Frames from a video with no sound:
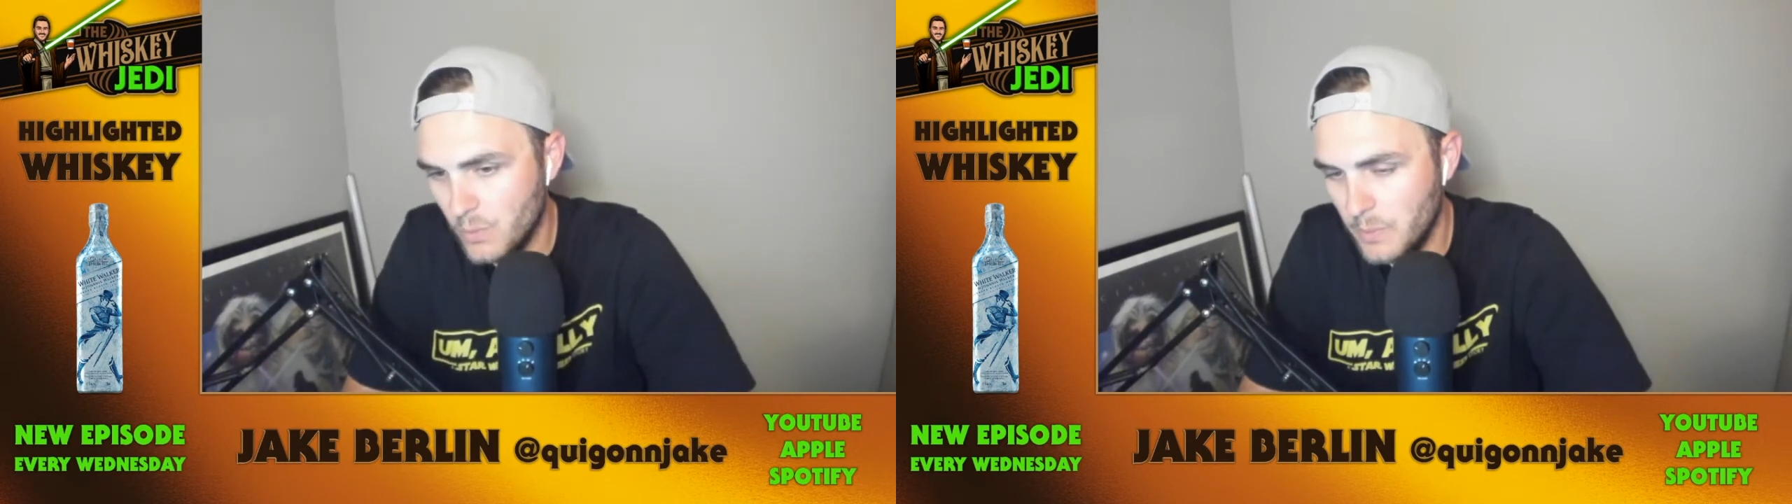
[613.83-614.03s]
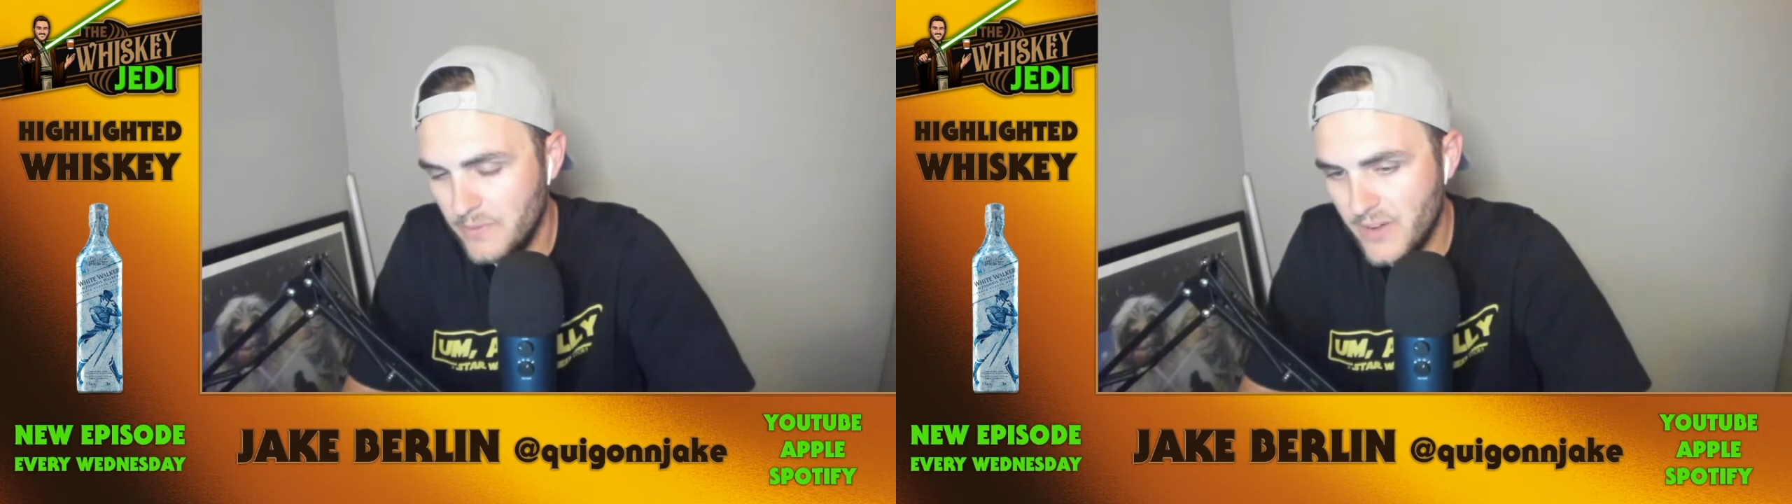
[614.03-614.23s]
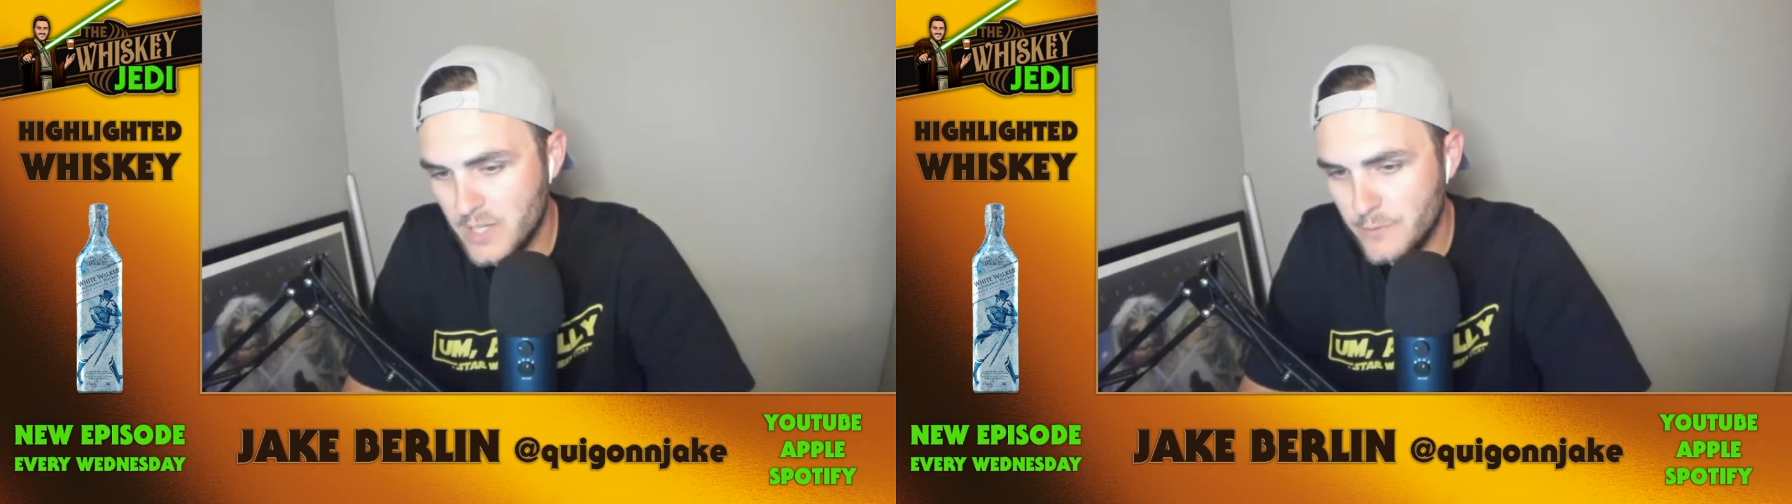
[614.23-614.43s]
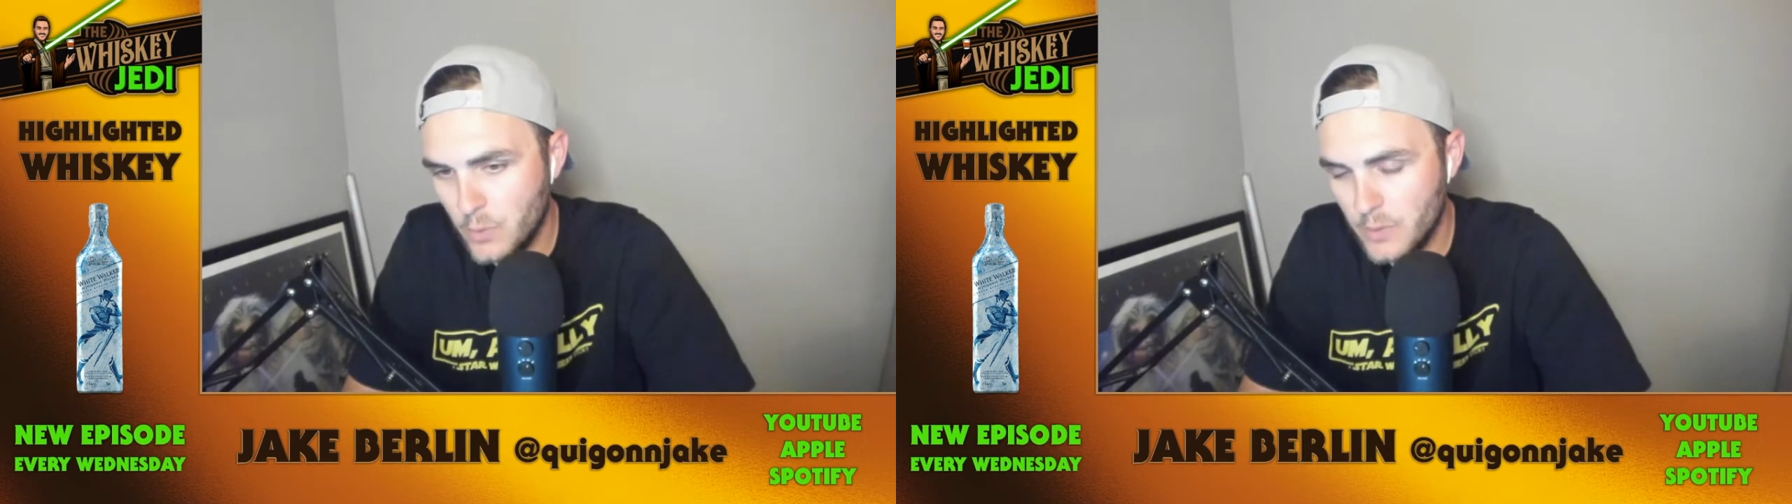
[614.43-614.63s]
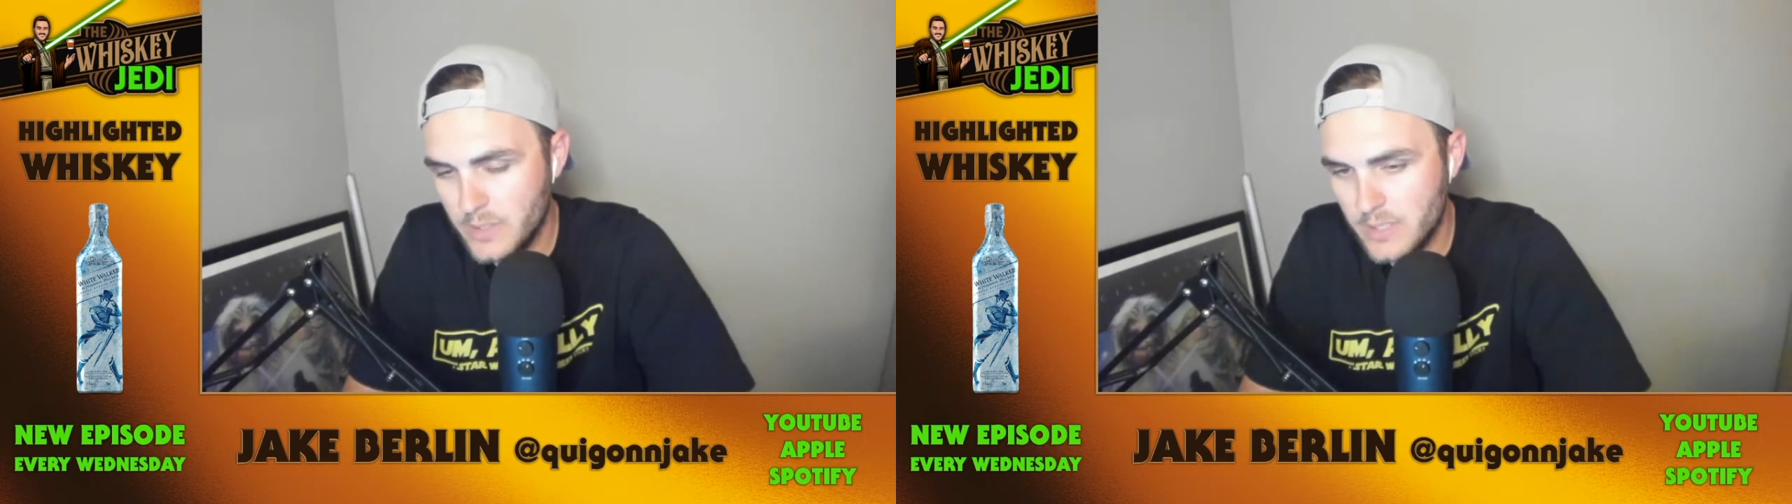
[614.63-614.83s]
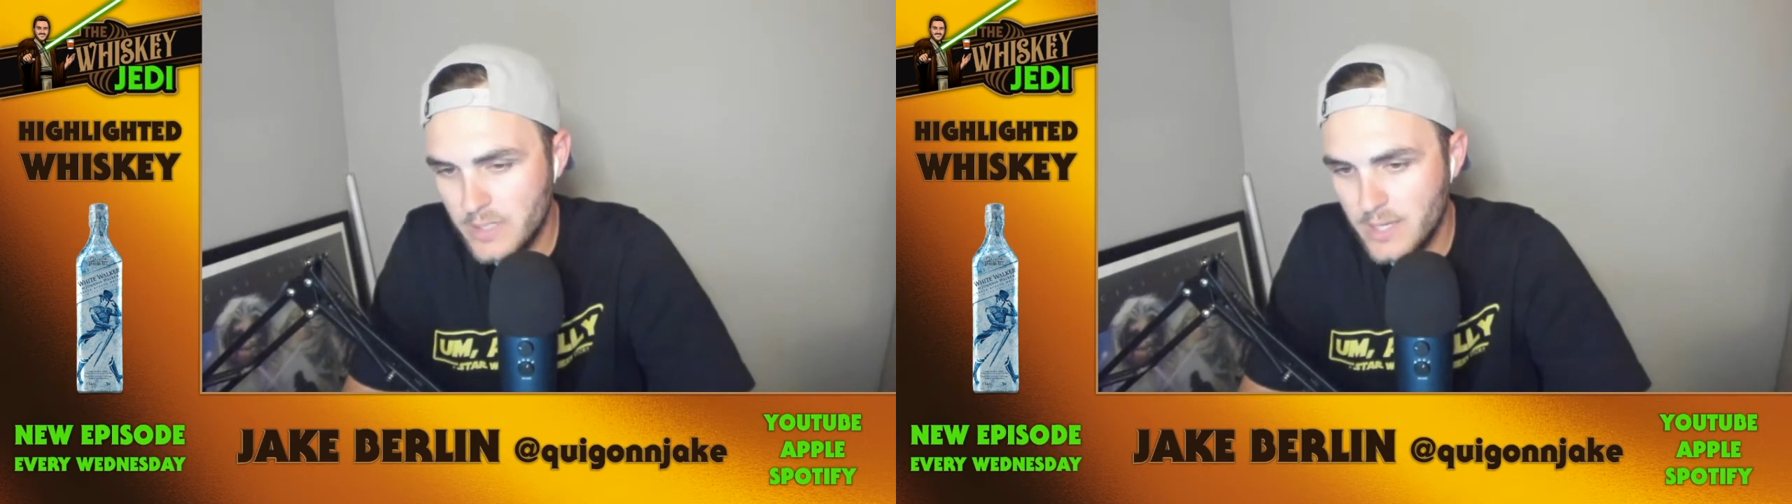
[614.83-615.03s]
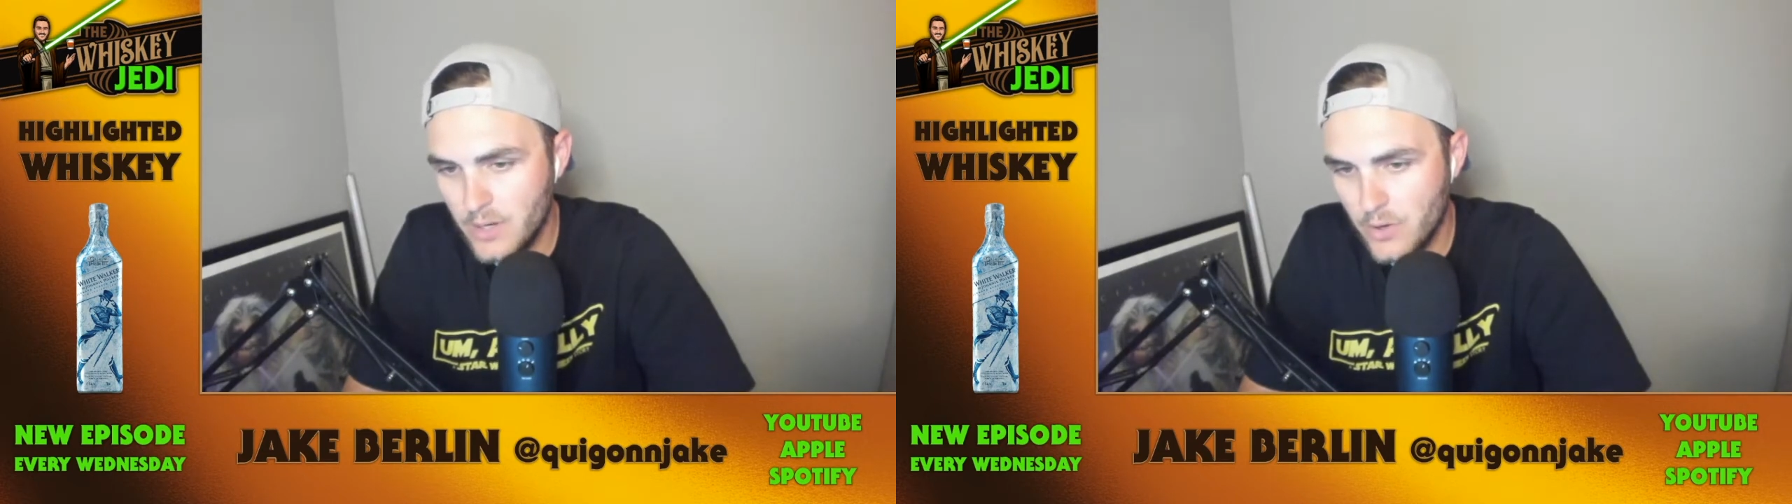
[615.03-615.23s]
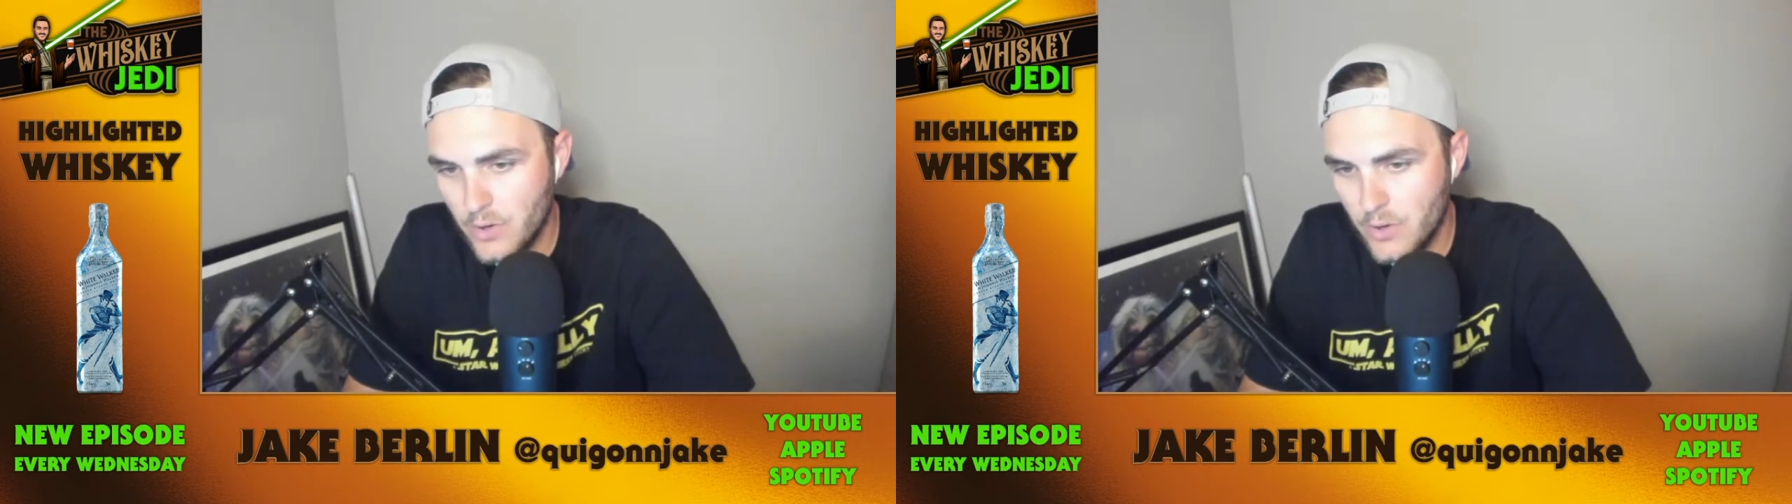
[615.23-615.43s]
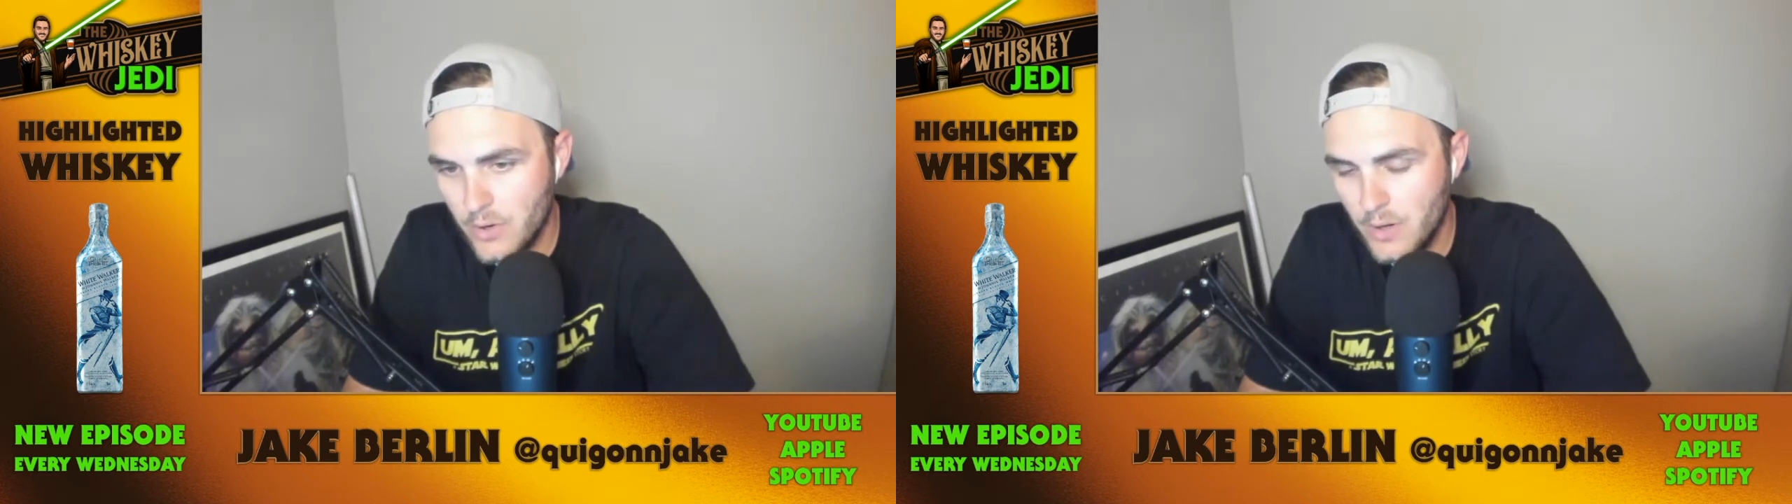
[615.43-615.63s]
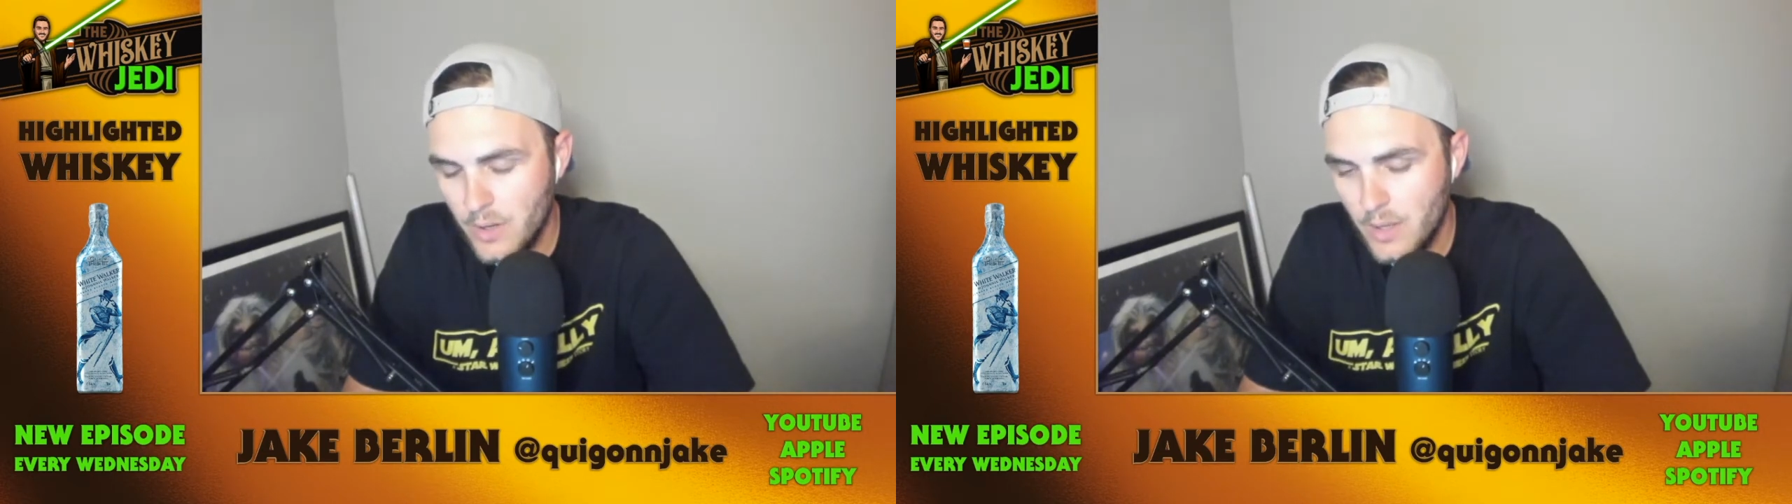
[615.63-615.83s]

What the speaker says: we fast forward to seeing her